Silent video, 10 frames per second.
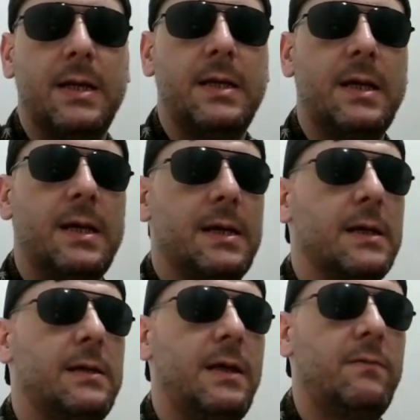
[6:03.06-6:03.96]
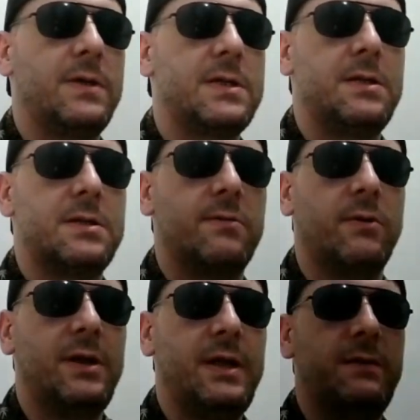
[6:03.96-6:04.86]
and give a sense of
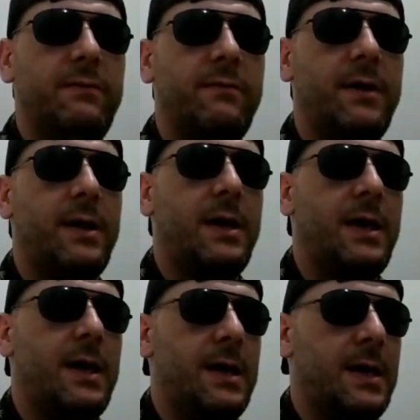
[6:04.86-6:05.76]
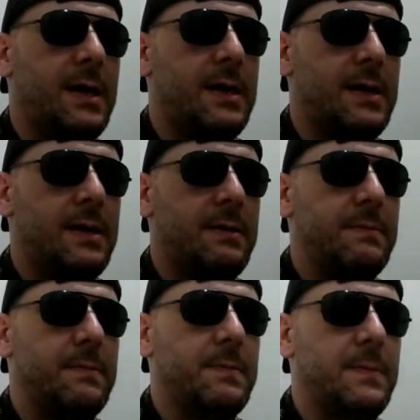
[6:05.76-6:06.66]
relief. Are
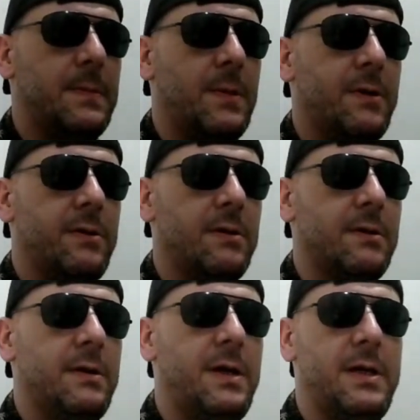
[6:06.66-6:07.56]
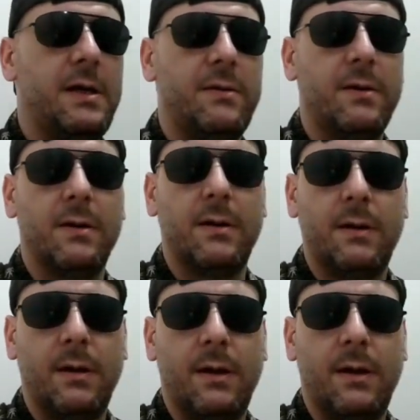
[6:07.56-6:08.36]
there any other